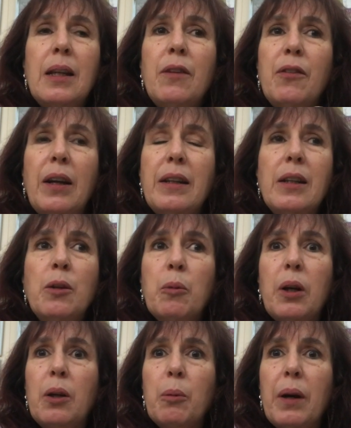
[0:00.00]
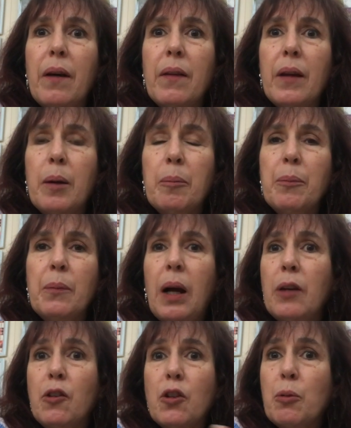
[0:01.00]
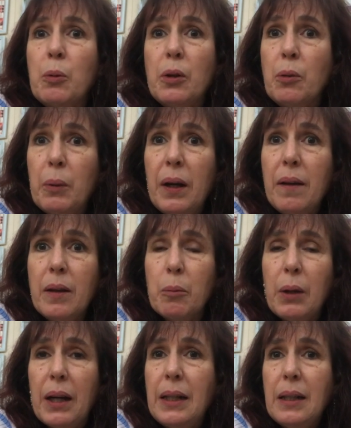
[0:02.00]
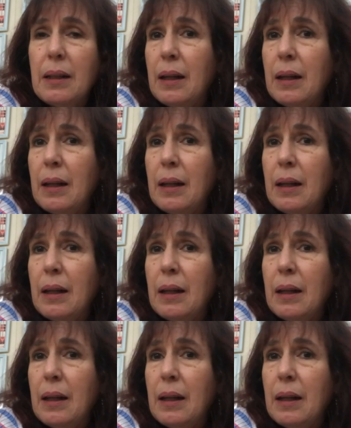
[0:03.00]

if I didn't want to wear them, I just wouldn't wear them, right?